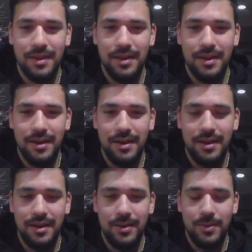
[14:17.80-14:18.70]

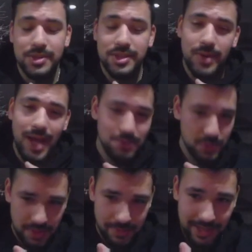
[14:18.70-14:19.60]
We'll see what happens
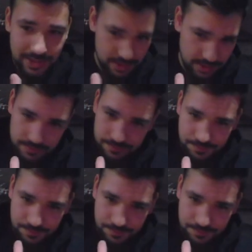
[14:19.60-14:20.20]
with the ban list.